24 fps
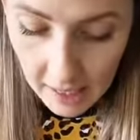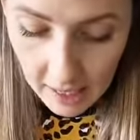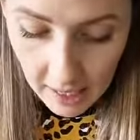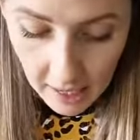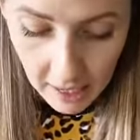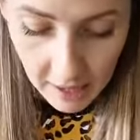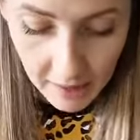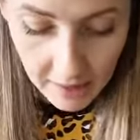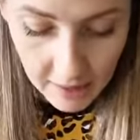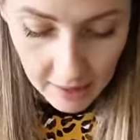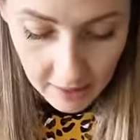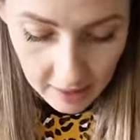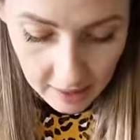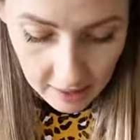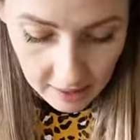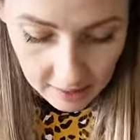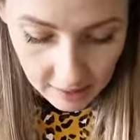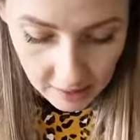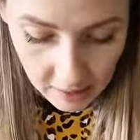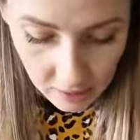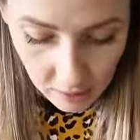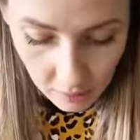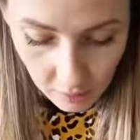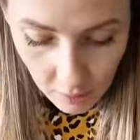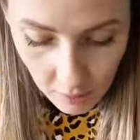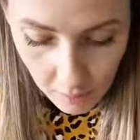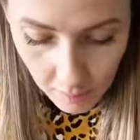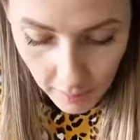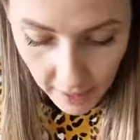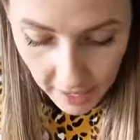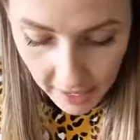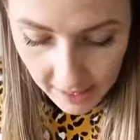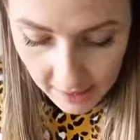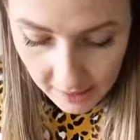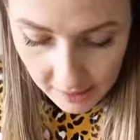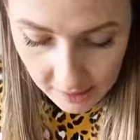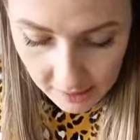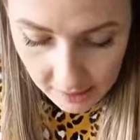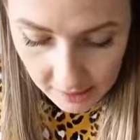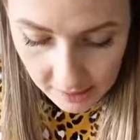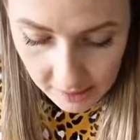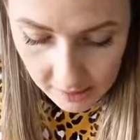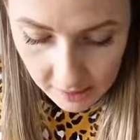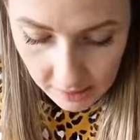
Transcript: And then let's do the best.